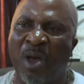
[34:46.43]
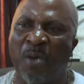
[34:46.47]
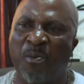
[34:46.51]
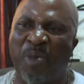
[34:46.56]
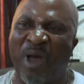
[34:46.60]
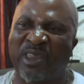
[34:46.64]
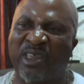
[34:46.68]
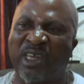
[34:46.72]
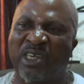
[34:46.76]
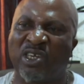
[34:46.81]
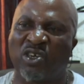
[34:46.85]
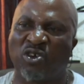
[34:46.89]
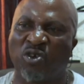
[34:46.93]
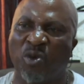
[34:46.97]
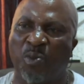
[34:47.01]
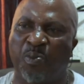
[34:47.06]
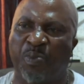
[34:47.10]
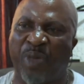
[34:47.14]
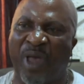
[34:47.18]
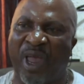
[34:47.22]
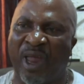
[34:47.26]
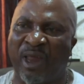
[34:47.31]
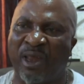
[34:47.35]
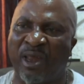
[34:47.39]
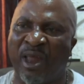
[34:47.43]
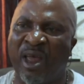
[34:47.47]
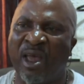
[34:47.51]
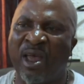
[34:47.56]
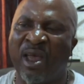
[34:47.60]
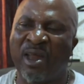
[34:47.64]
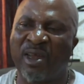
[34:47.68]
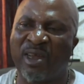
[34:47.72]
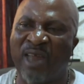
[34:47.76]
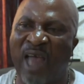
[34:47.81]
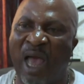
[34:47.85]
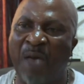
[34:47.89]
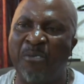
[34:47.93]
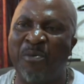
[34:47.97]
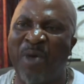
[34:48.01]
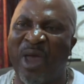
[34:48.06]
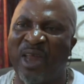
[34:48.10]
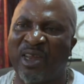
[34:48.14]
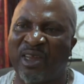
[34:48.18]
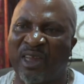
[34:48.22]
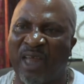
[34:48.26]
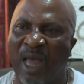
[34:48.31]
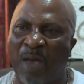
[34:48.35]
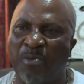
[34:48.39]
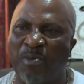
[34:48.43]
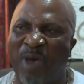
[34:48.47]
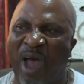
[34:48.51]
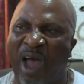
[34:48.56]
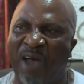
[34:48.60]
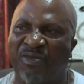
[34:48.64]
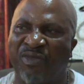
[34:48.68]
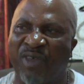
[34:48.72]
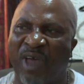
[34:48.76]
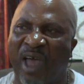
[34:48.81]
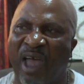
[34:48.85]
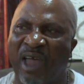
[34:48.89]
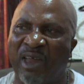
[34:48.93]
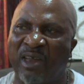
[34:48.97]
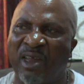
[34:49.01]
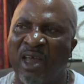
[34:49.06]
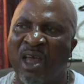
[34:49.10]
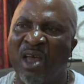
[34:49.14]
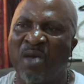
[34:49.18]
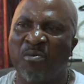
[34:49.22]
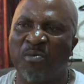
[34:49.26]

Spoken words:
passing through pain, the maid came outside.